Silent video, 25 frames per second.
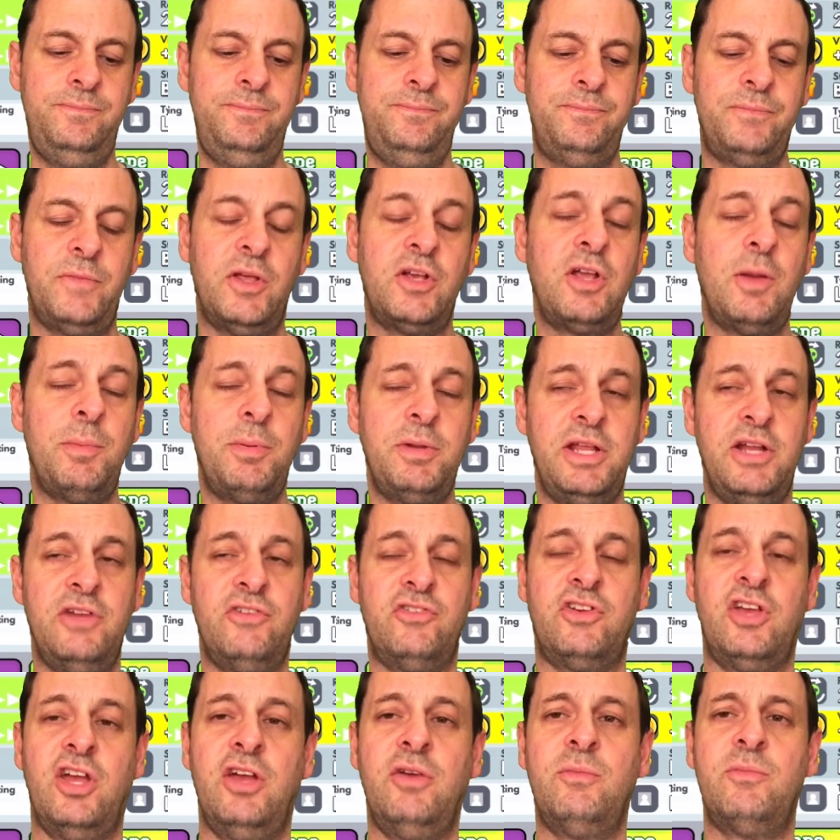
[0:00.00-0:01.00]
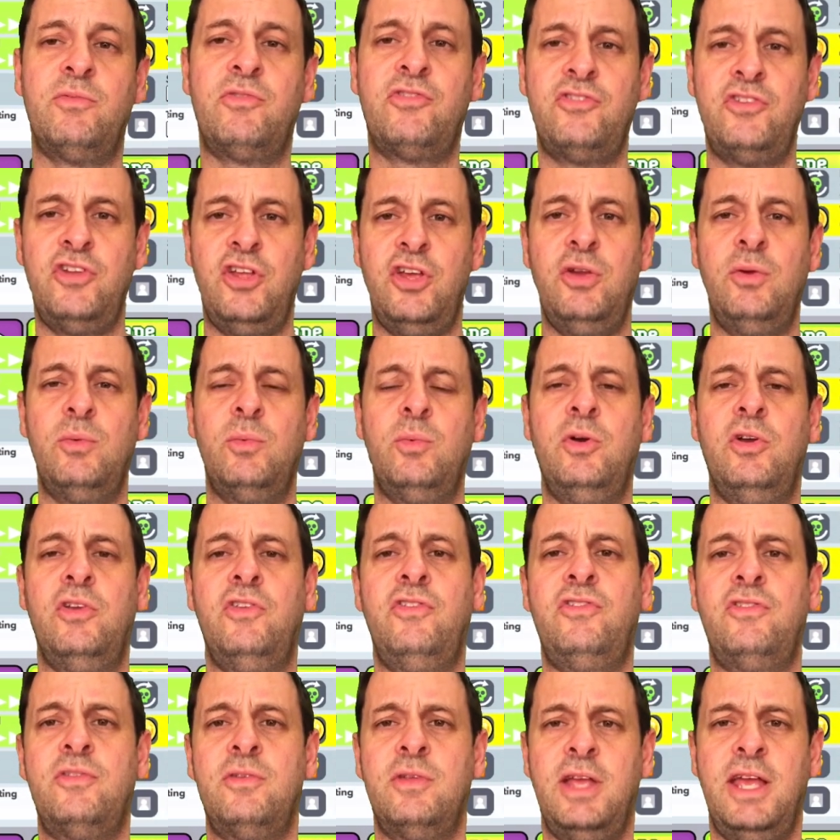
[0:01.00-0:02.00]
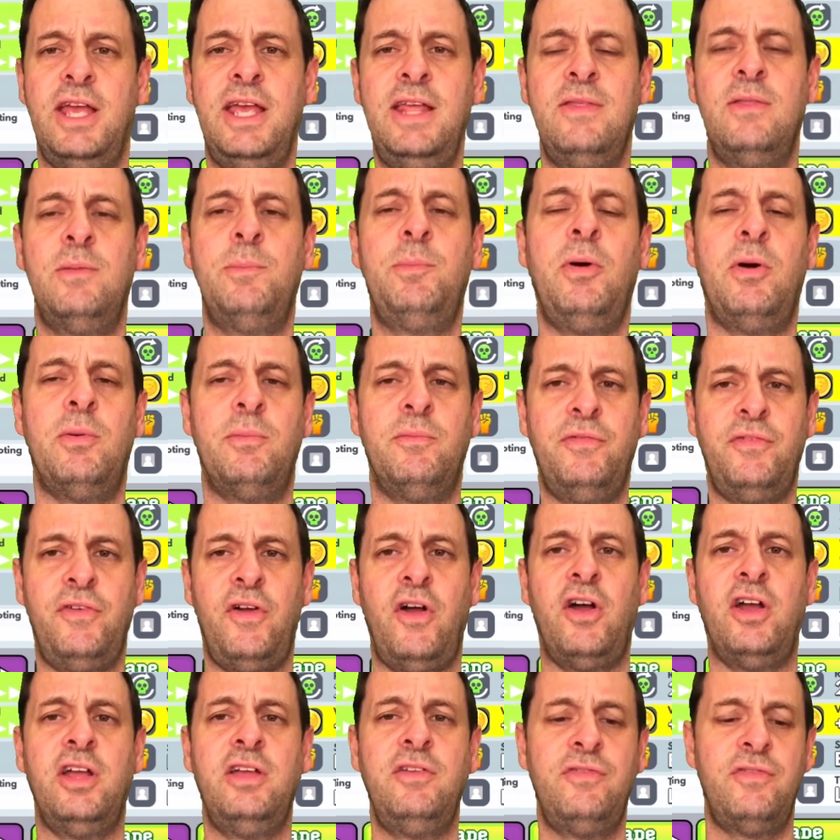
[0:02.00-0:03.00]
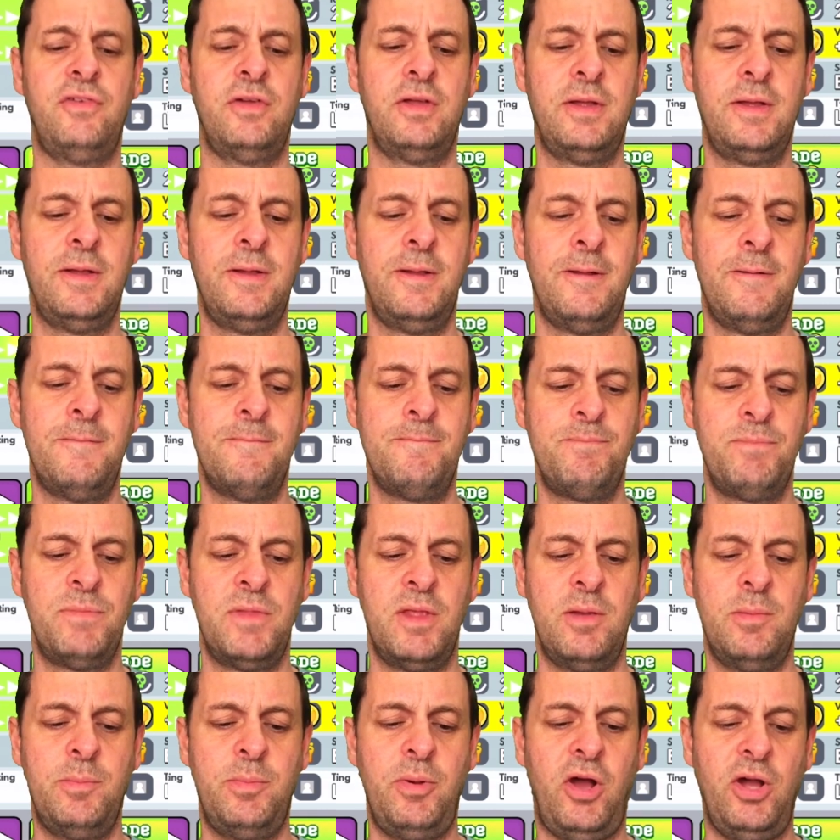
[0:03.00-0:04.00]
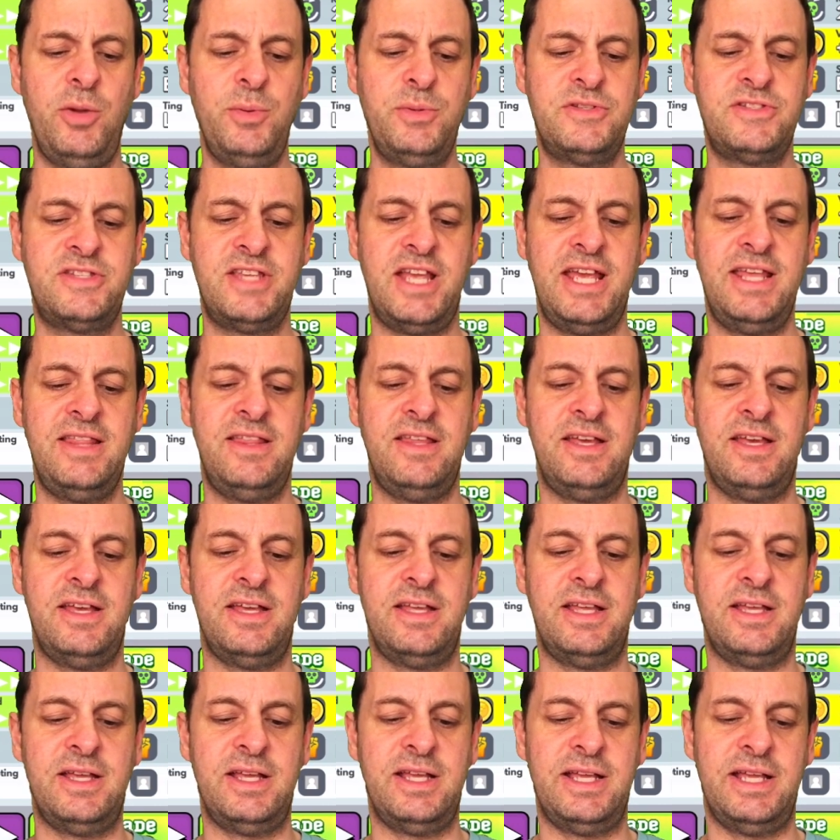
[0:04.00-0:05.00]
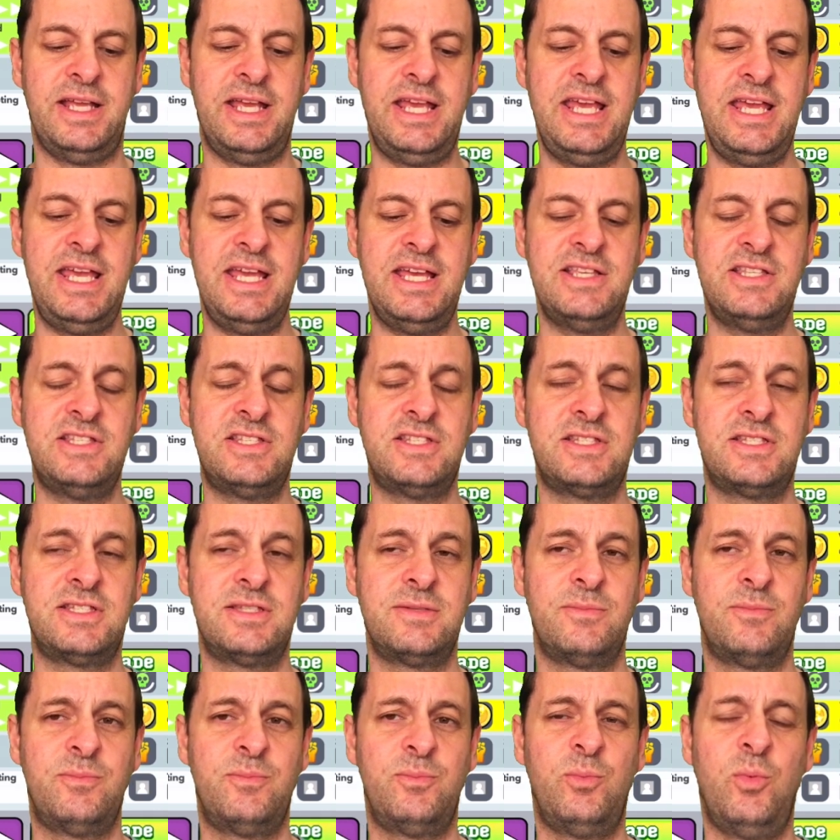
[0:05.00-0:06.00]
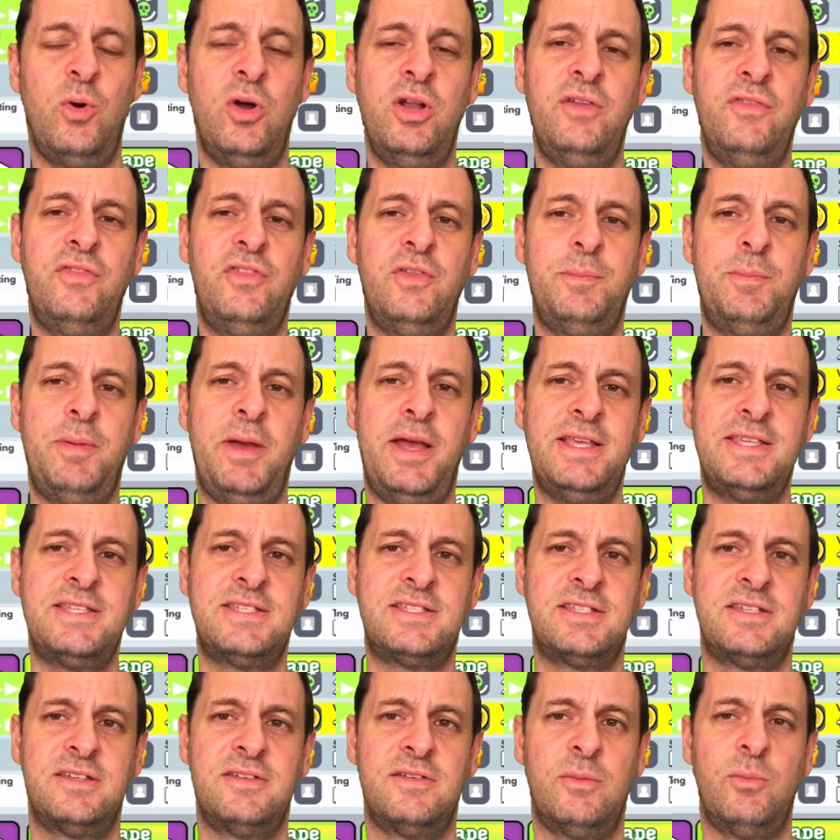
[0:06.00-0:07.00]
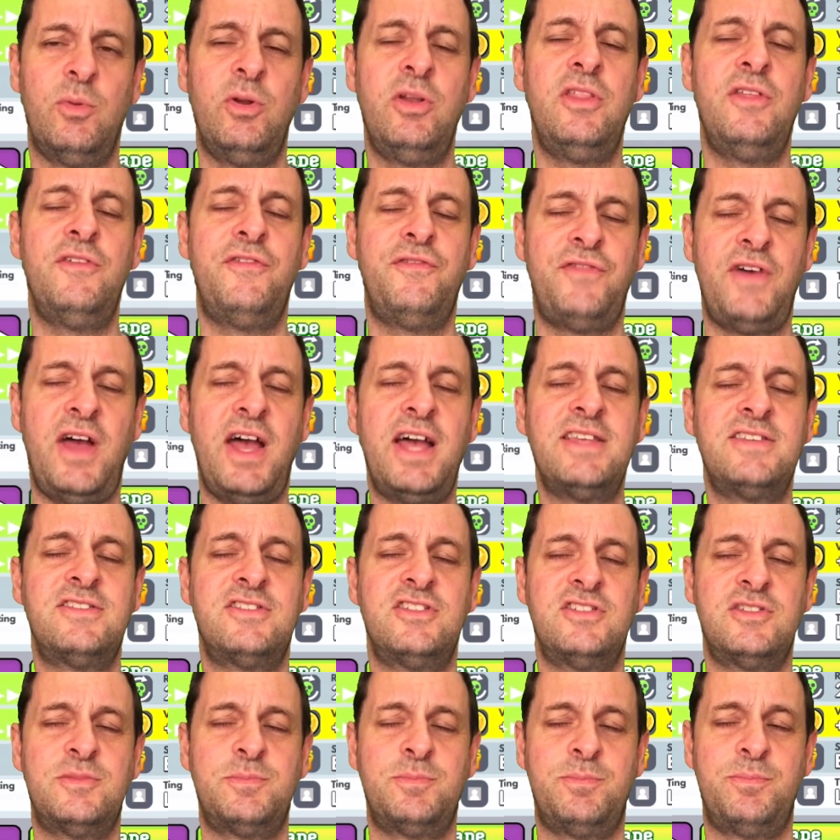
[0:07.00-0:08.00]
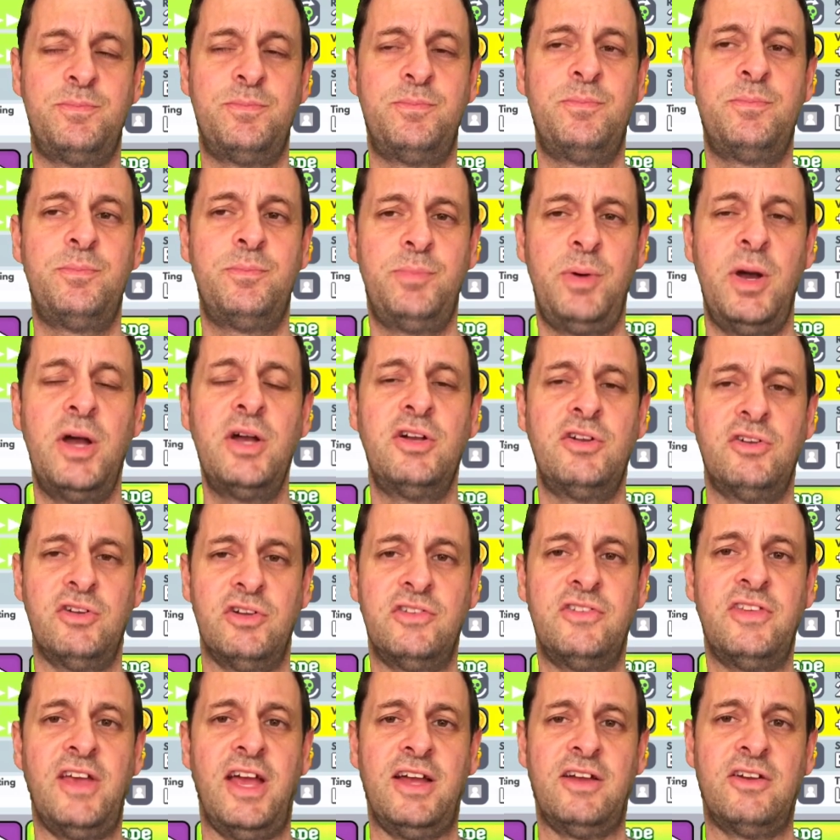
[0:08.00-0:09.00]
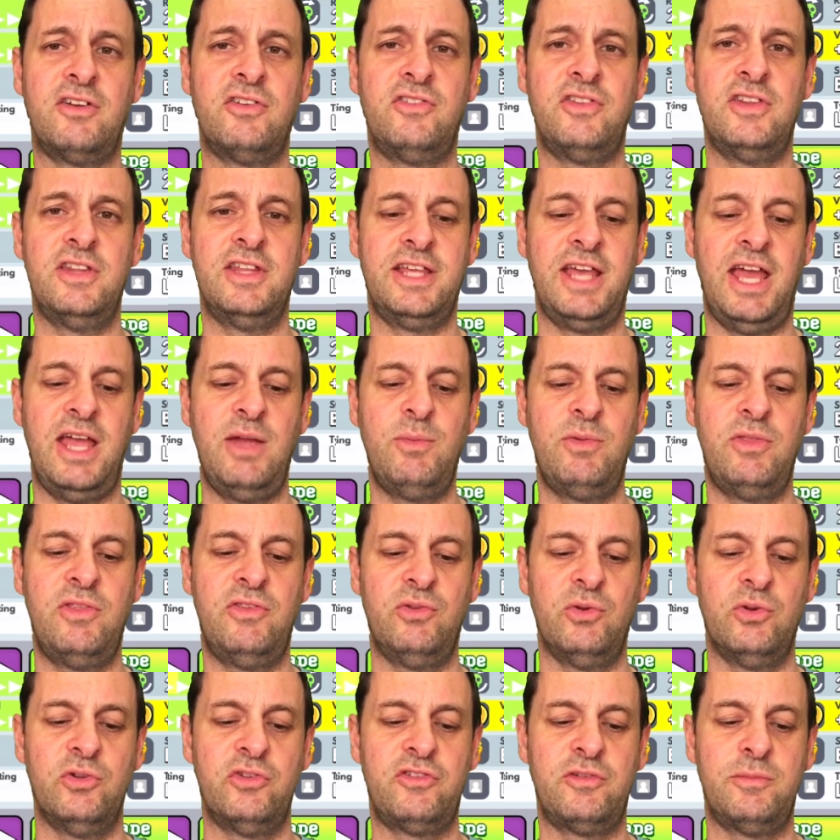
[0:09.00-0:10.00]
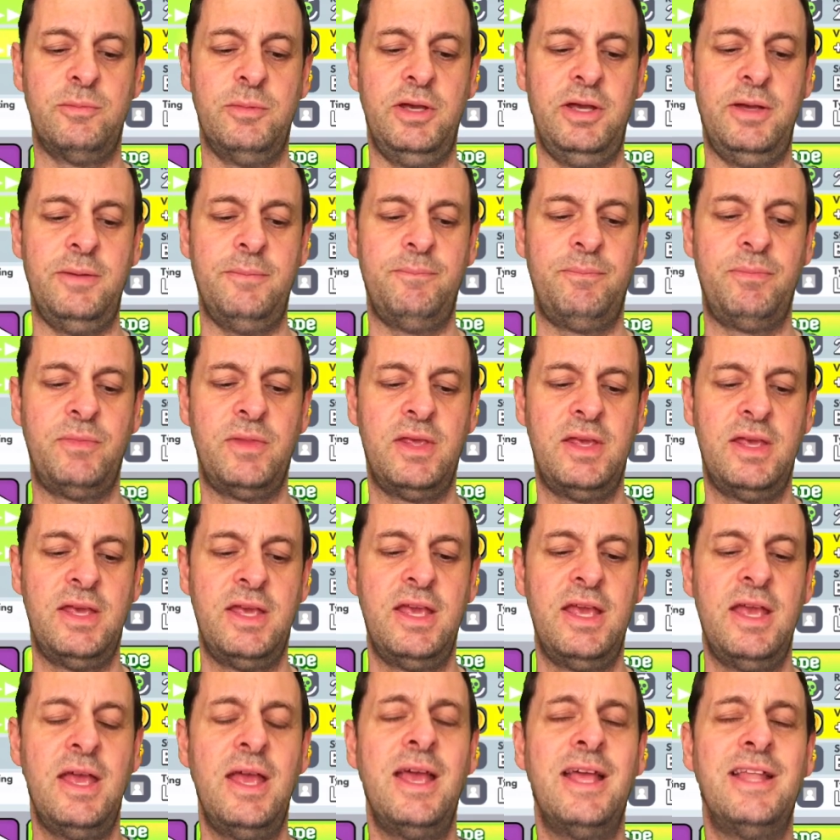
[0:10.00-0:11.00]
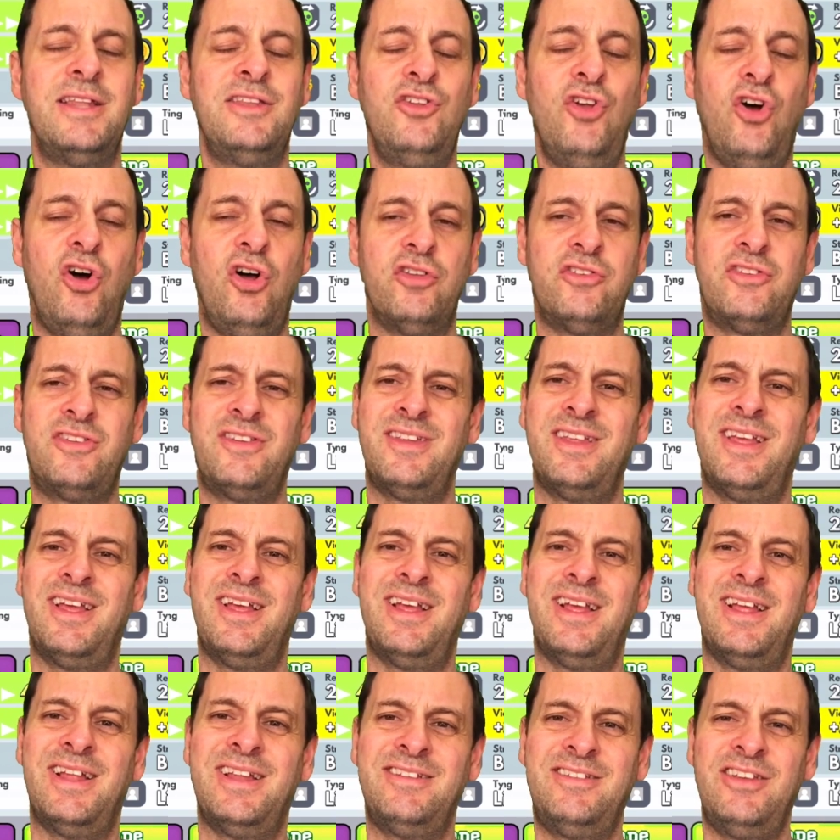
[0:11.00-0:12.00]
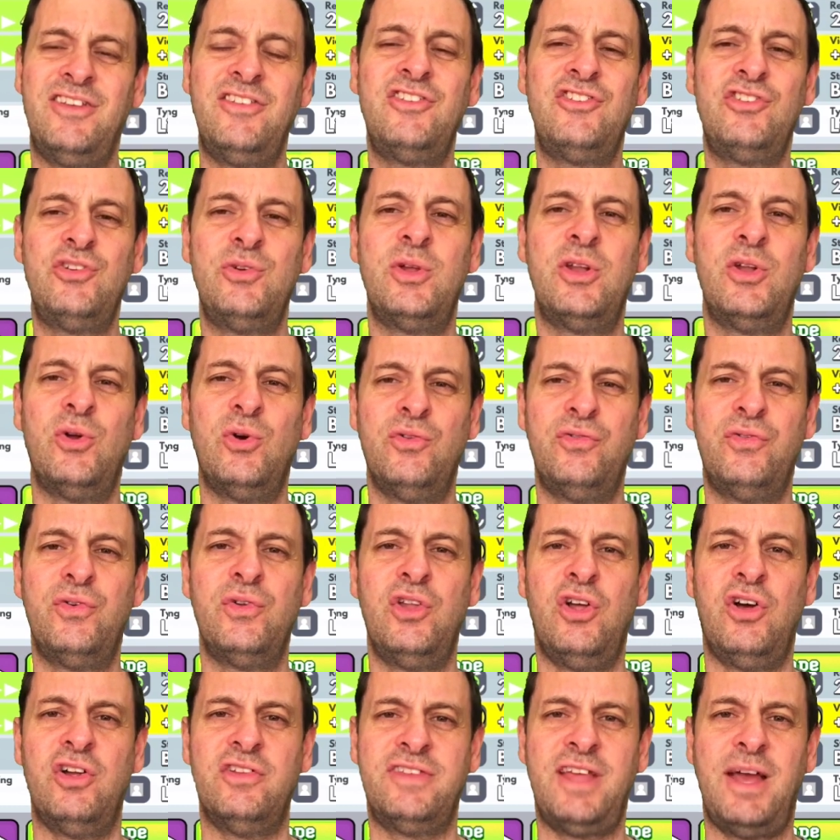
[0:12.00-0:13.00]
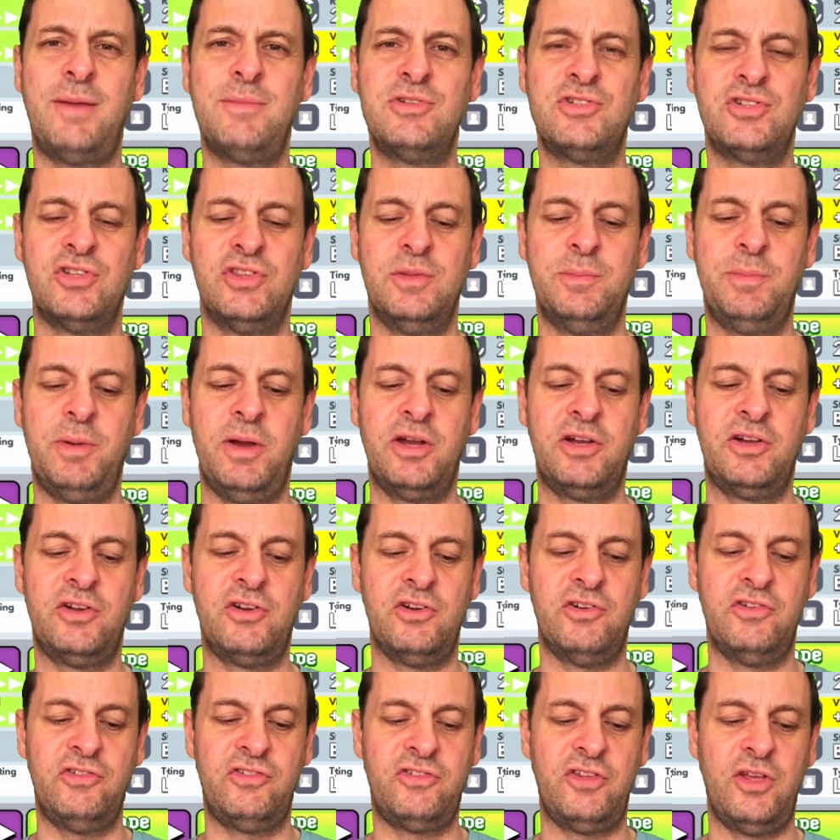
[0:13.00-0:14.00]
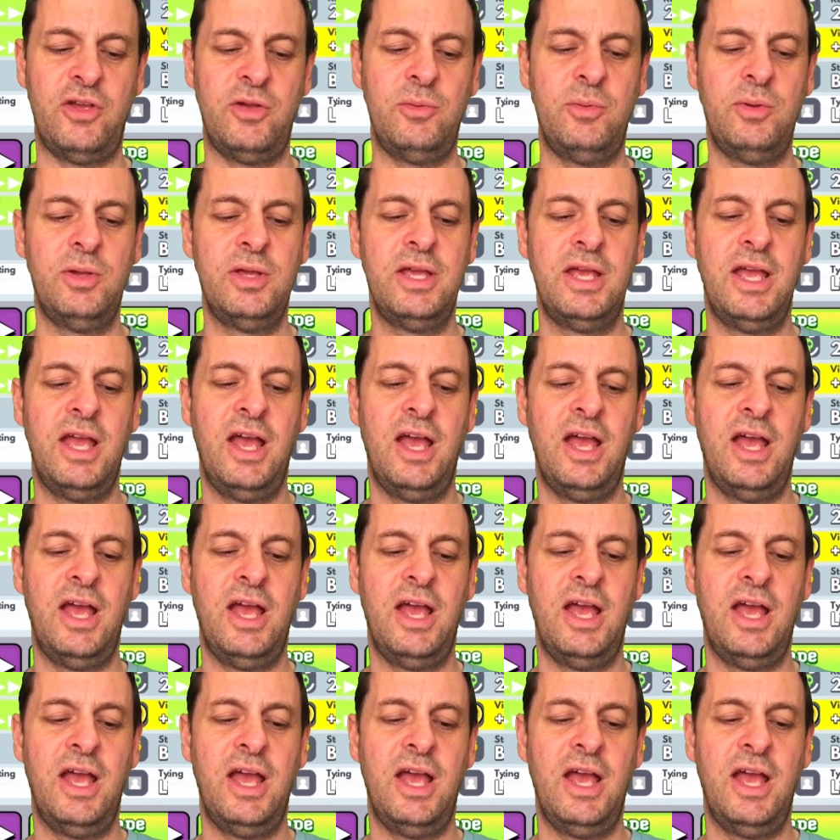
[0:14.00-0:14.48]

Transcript: a couple of years ago Snow was in the bottom five, but I would say that he is one of the best, one of the fastest bunker attackers in the game with his ultimate. Not doesn't do an awful lot of damage on the bunkers, so